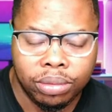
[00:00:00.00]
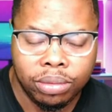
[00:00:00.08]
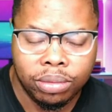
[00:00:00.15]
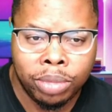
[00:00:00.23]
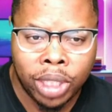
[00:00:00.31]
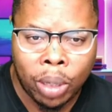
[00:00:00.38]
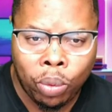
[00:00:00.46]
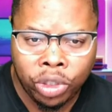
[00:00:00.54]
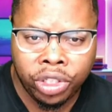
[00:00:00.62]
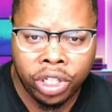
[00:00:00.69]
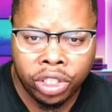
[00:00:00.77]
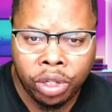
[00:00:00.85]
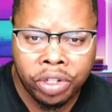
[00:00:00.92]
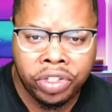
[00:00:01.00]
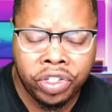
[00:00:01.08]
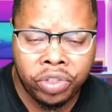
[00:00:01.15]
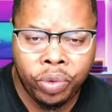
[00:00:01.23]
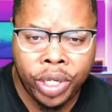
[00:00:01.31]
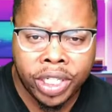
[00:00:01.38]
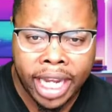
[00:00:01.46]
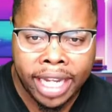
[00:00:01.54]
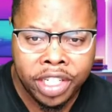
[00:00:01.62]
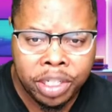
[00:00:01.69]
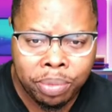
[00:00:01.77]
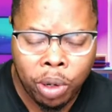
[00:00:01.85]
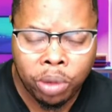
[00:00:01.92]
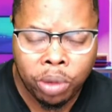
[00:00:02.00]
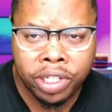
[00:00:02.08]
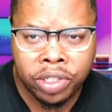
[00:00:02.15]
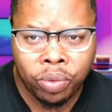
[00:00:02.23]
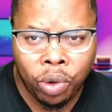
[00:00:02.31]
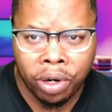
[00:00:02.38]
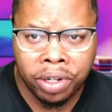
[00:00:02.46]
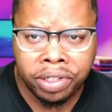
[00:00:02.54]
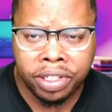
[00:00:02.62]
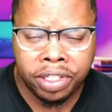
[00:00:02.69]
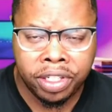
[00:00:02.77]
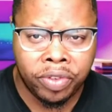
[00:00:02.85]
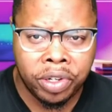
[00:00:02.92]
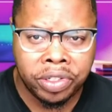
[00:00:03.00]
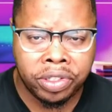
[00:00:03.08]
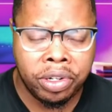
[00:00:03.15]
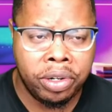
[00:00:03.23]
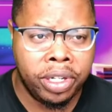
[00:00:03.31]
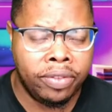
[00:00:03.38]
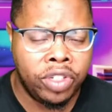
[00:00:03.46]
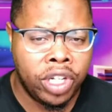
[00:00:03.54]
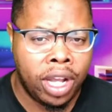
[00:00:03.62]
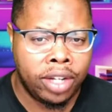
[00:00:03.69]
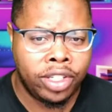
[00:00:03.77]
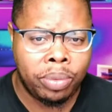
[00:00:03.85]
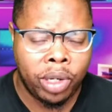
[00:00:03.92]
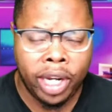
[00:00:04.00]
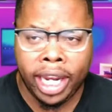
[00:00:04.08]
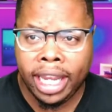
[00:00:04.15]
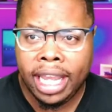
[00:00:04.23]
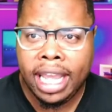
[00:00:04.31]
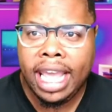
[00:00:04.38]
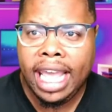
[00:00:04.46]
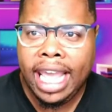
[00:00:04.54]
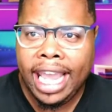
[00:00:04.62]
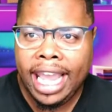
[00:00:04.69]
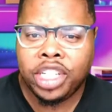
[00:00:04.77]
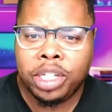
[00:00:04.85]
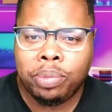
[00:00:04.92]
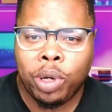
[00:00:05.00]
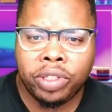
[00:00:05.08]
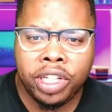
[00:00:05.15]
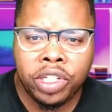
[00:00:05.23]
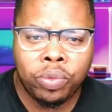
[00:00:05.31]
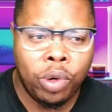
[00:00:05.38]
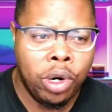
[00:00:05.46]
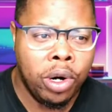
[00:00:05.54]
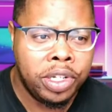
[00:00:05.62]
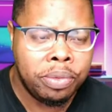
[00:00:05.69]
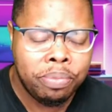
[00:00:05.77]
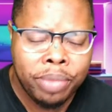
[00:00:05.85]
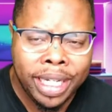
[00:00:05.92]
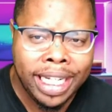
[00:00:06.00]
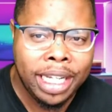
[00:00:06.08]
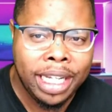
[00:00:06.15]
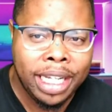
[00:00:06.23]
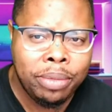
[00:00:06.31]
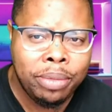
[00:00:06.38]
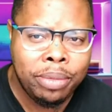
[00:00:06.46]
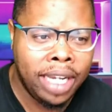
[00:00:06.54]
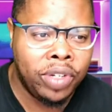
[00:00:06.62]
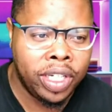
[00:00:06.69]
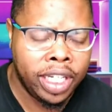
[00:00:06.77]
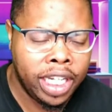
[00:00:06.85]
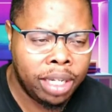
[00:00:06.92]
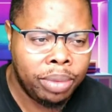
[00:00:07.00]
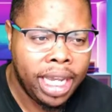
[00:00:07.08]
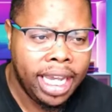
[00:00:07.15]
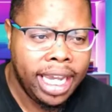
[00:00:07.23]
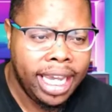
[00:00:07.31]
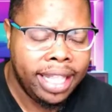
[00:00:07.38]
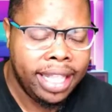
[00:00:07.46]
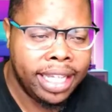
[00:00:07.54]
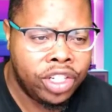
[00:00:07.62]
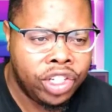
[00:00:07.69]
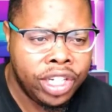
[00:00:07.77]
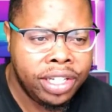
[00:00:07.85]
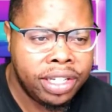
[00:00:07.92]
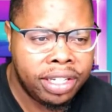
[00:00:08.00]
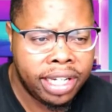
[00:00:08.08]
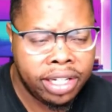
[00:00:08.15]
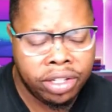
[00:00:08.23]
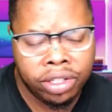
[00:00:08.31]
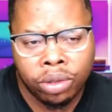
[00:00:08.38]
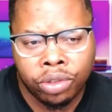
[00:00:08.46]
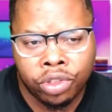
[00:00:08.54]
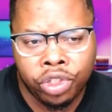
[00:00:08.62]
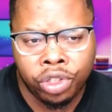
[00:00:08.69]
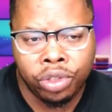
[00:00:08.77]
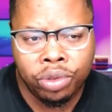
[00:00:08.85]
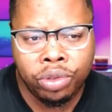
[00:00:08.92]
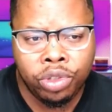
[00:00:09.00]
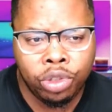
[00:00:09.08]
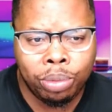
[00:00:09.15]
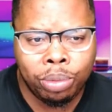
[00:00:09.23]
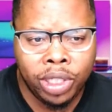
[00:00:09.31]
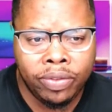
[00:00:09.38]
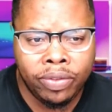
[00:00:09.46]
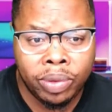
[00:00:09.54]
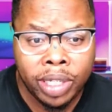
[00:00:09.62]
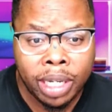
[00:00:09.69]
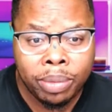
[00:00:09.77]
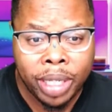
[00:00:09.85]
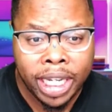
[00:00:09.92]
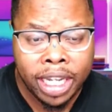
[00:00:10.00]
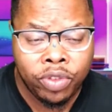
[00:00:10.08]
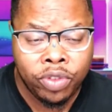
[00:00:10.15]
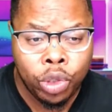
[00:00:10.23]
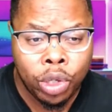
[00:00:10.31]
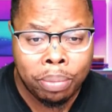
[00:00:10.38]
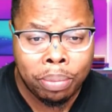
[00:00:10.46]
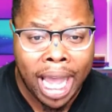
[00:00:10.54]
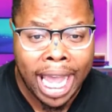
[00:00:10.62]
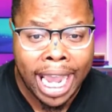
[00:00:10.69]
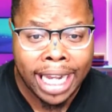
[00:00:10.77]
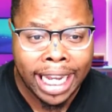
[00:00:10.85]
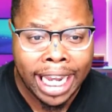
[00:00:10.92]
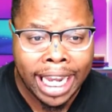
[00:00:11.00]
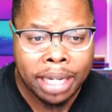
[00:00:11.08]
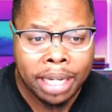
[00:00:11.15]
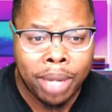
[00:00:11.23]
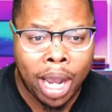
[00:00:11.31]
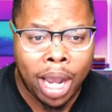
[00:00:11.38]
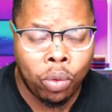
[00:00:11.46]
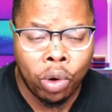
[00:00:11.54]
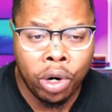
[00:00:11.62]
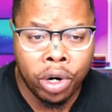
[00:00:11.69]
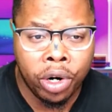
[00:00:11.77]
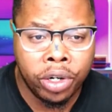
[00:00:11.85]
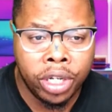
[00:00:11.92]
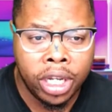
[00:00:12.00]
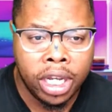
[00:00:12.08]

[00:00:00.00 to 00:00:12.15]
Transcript: But I want you to notice the switch. As he spoke these words, this is verse 30 of John chapter 8. As he spoke these words, many believed in him. Then Jesus said to those Jews who believed in him, If you abide in my word,